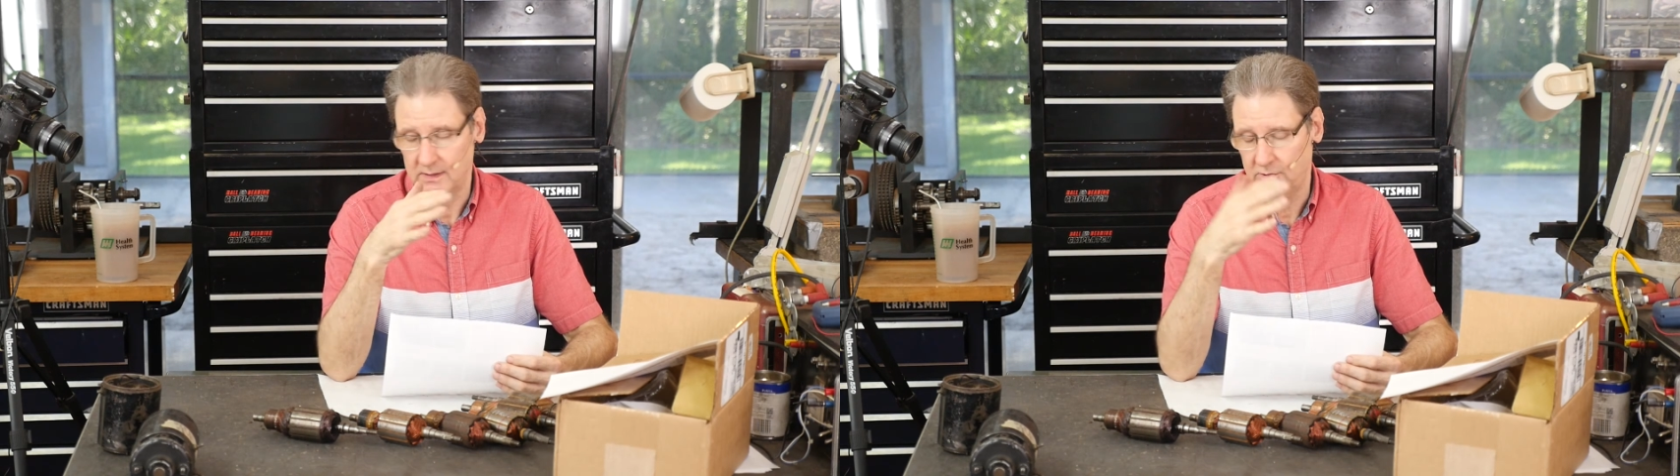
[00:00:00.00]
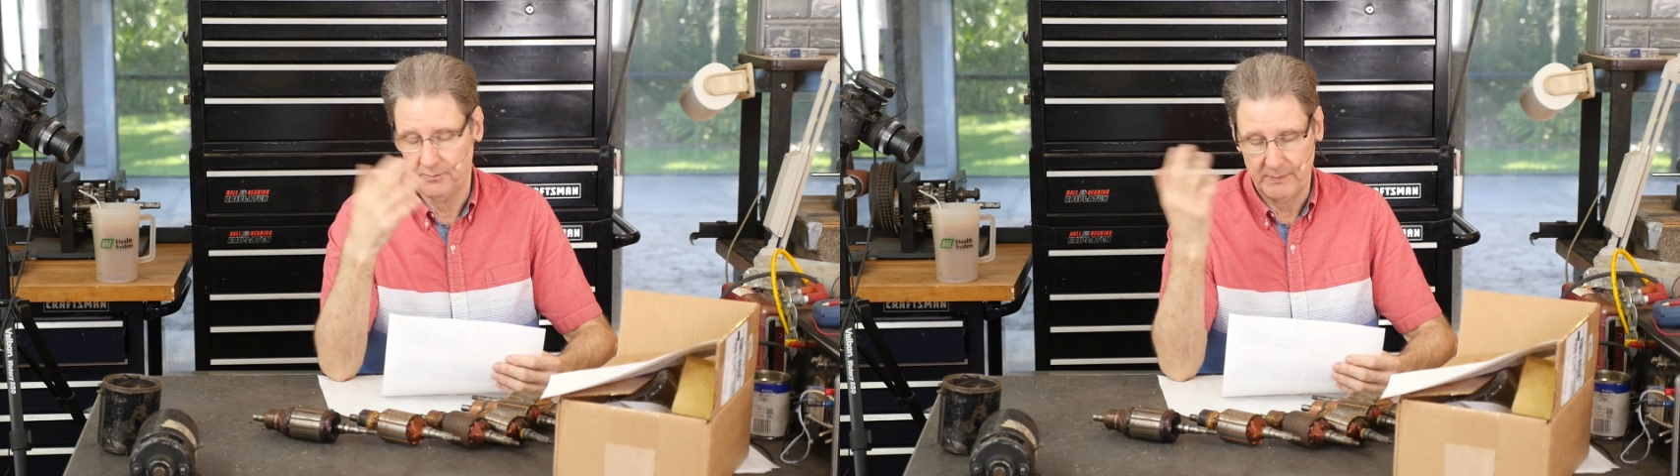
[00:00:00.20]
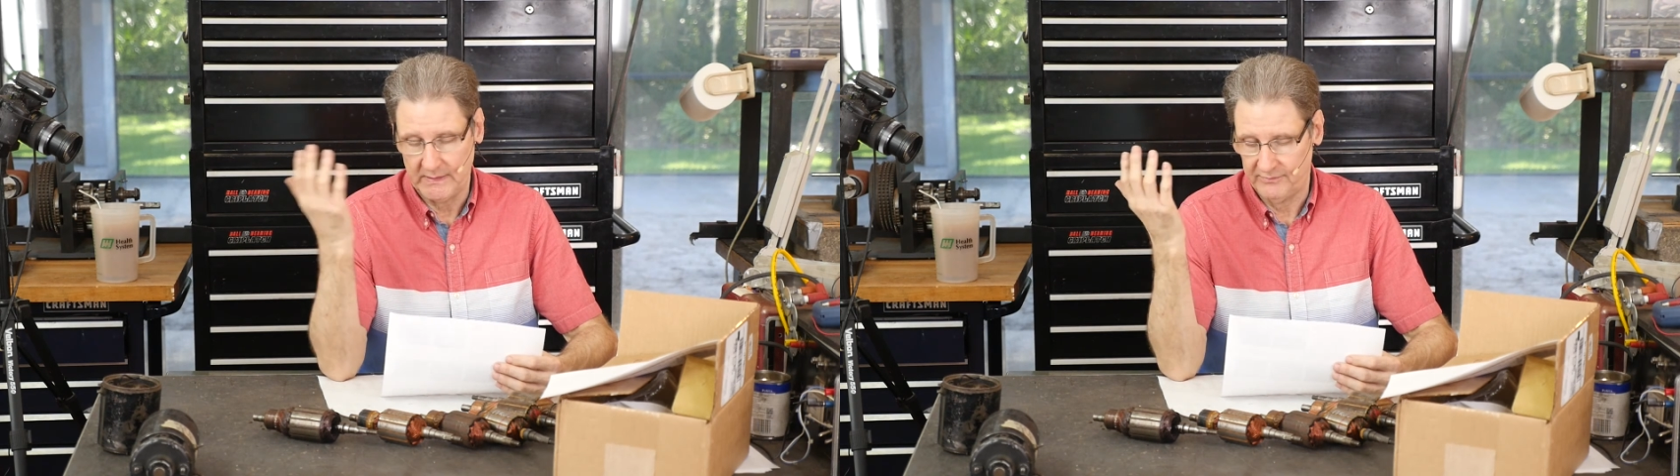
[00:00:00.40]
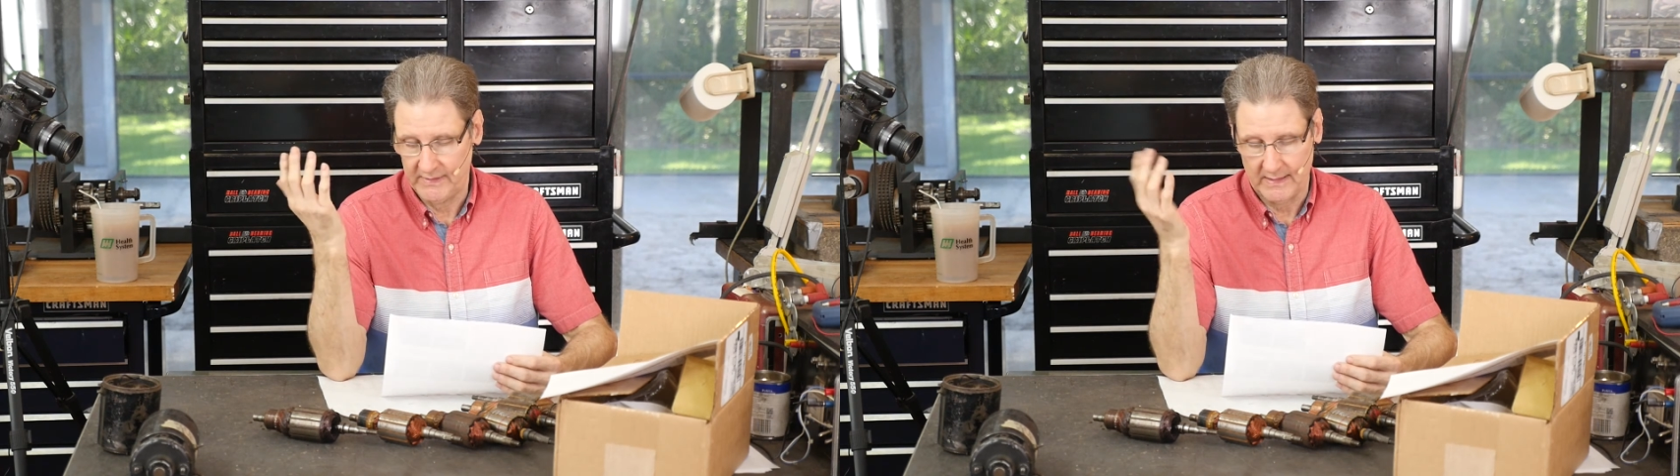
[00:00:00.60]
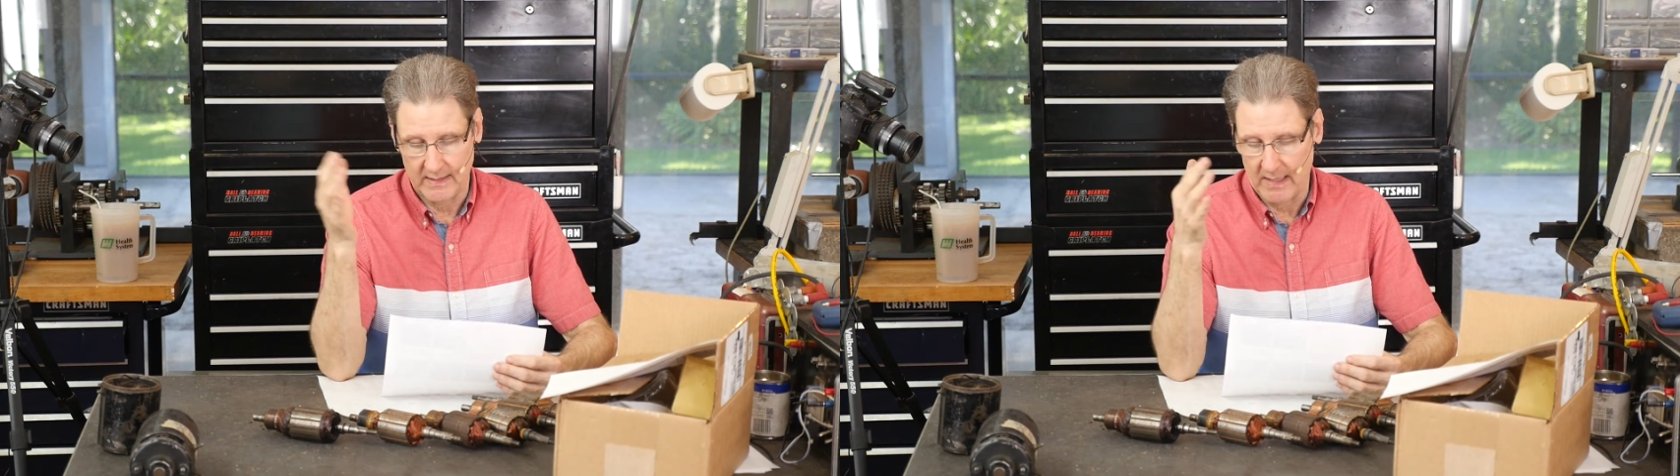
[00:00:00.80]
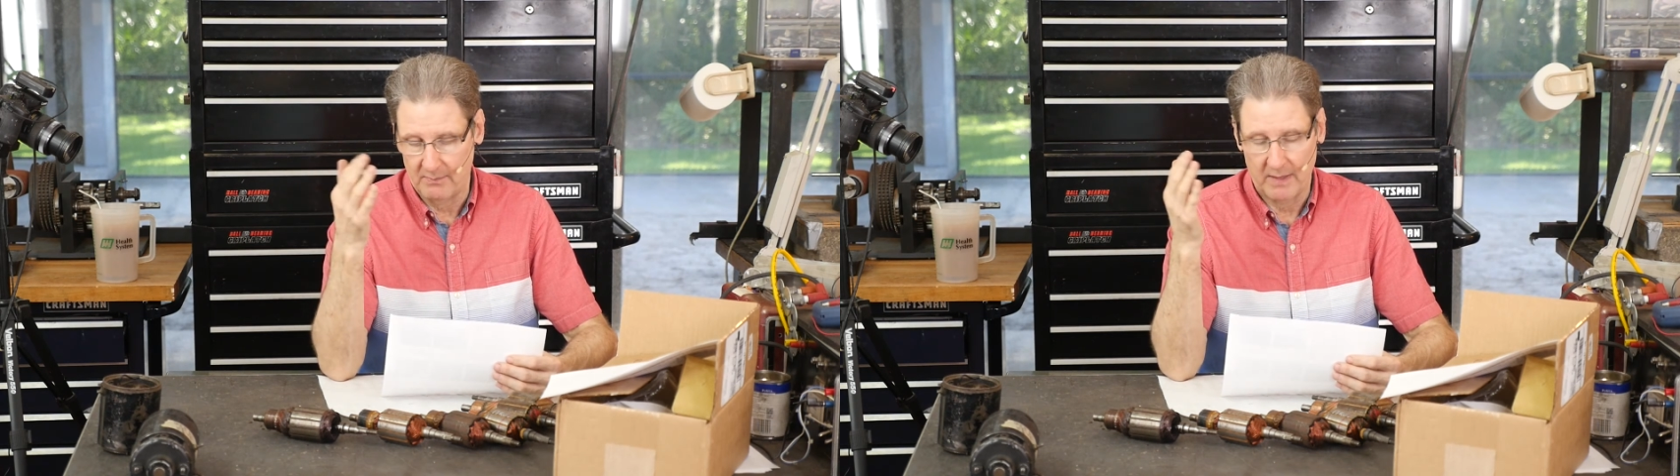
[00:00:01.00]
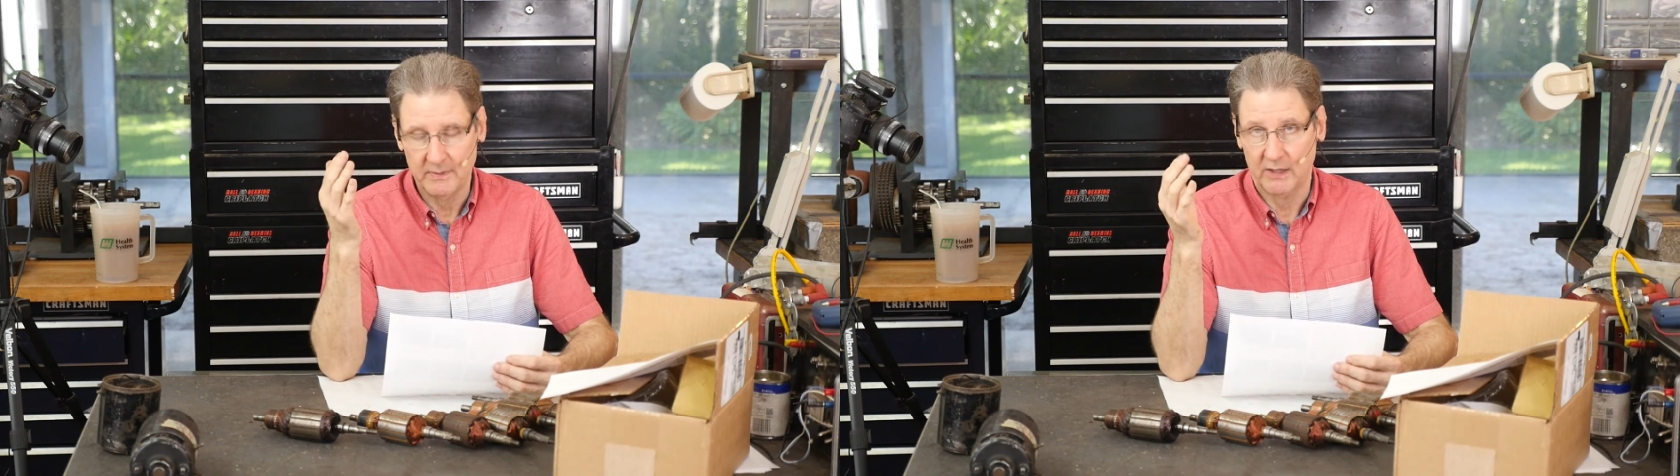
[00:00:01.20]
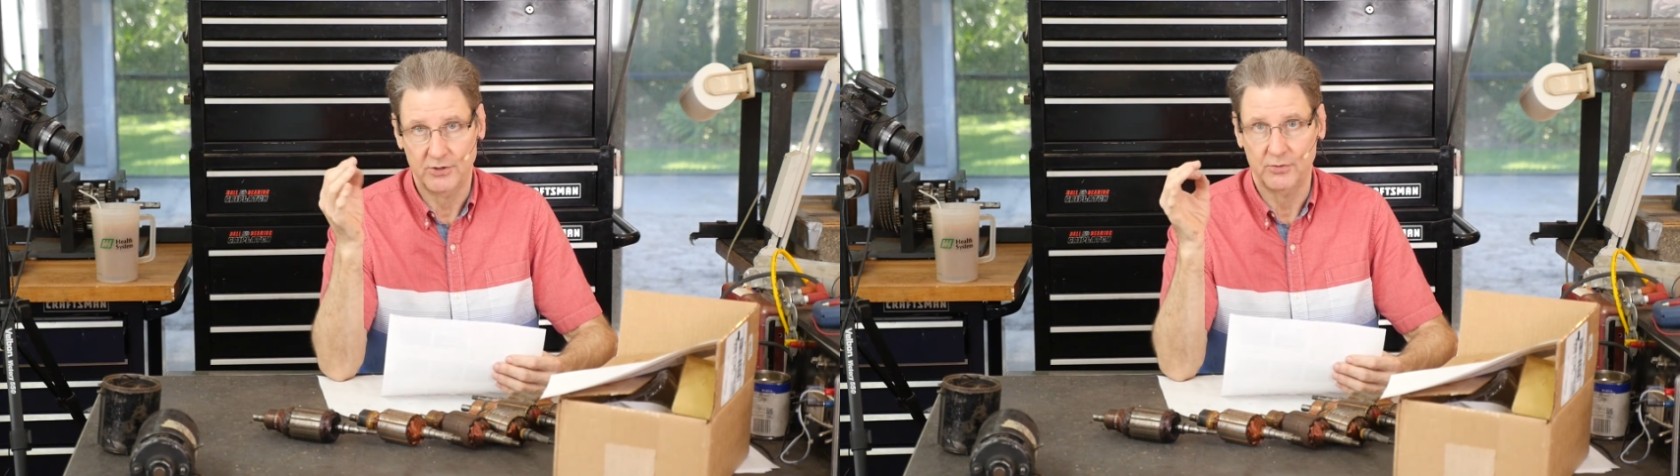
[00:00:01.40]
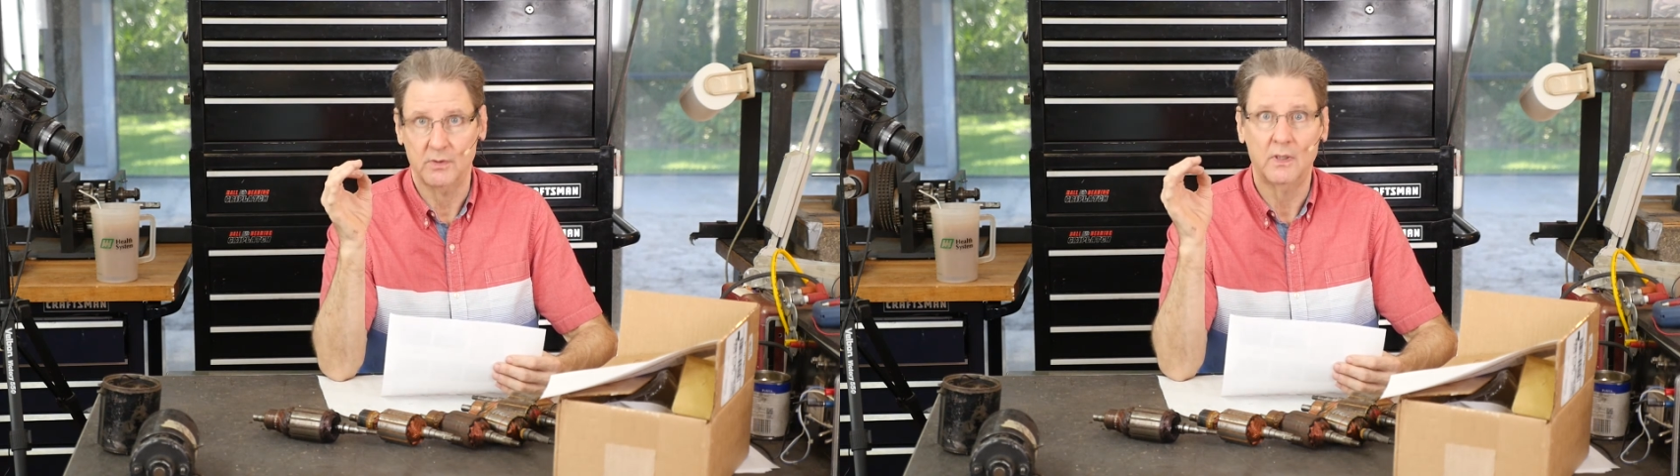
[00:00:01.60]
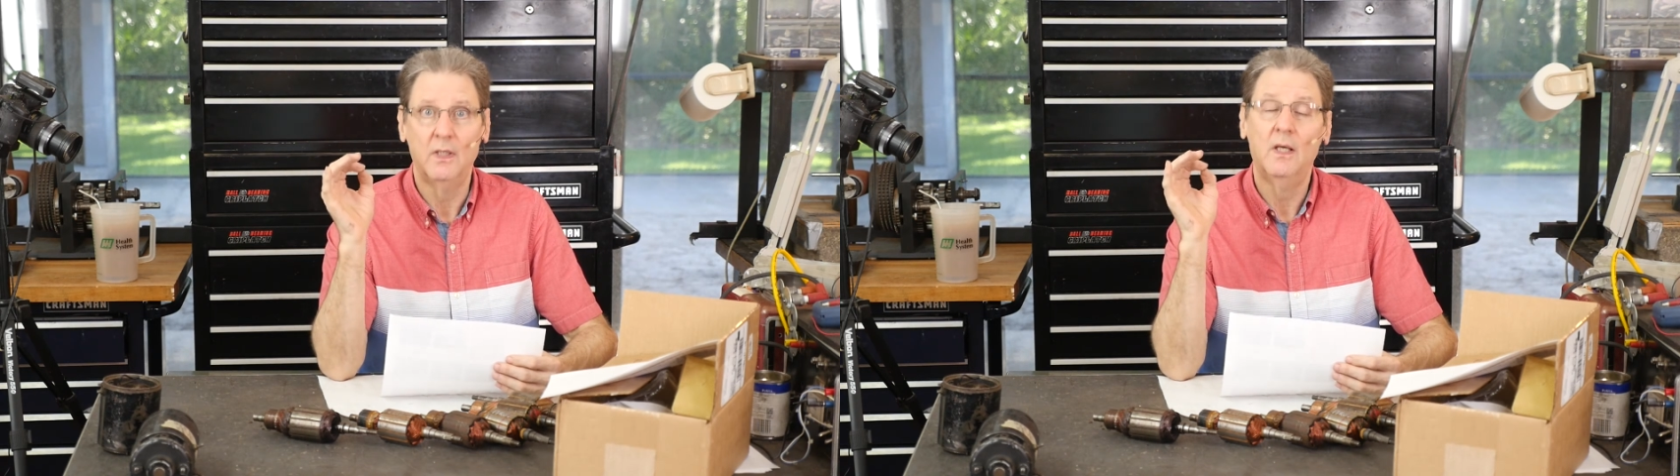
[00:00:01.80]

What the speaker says: it could be Vietnam, I'm not sure.